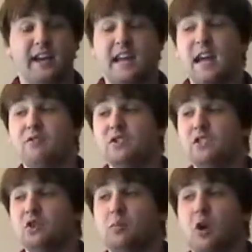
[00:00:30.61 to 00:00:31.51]
and every
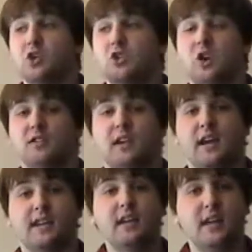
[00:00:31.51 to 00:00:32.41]
single martial art
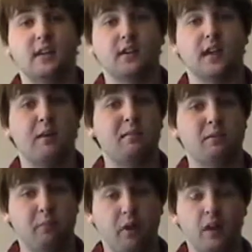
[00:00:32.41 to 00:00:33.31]
technique can be
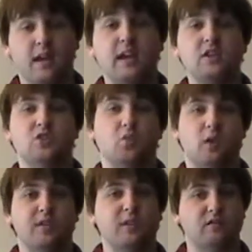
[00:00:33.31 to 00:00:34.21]
put into
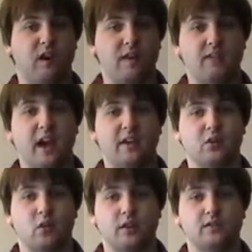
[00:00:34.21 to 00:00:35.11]
one of these 5
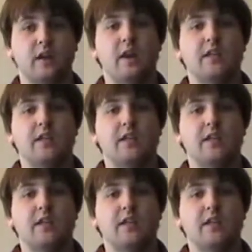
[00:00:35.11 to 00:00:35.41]
categories.